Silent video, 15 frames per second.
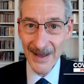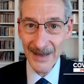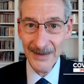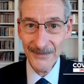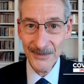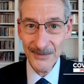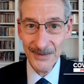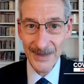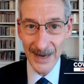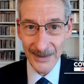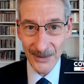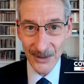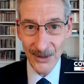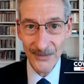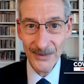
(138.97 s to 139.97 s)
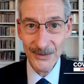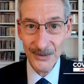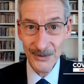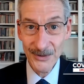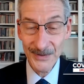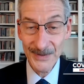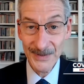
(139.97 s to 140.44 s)
And if you get COVID,
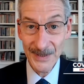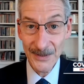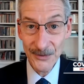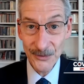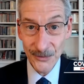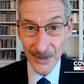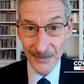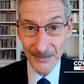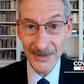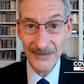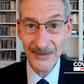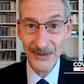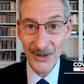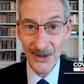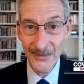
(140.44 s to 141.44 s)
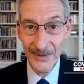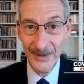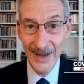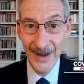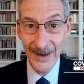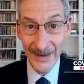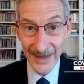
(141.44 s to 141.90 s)
you should seek treatment for
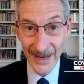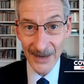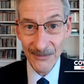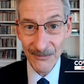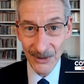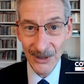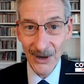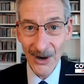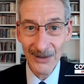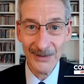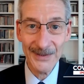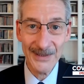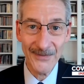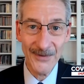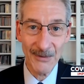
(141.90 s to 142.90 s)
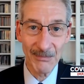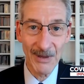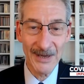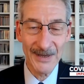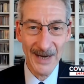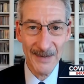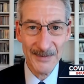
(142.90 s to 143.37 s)
COVID again, regardless of your
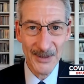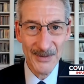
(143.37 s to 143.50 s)
blood type.